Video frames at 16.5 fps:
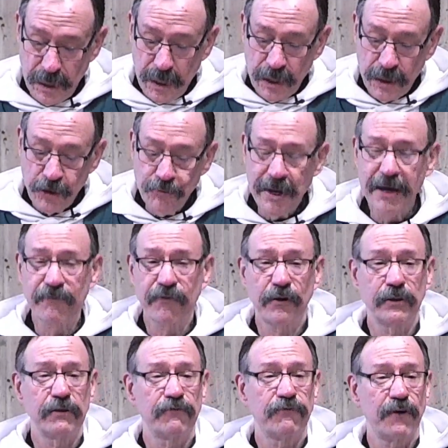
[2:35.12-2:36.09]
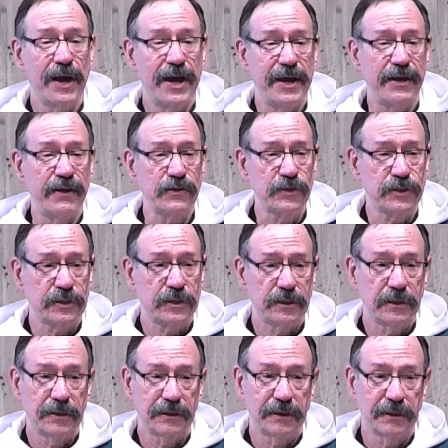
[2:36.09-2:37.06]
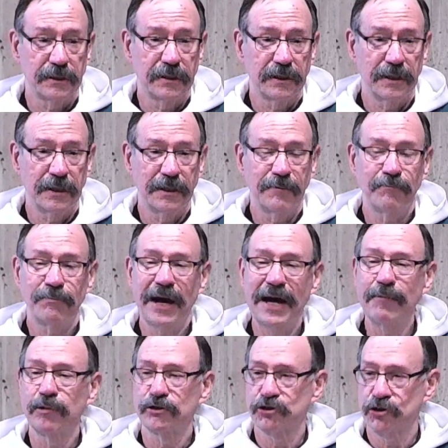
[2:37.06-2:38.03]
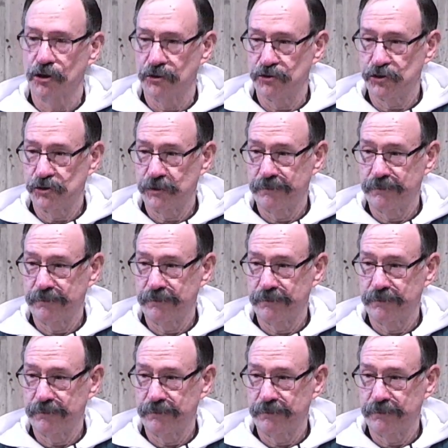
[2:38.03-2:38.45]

You may have heard the phrase, Bible church.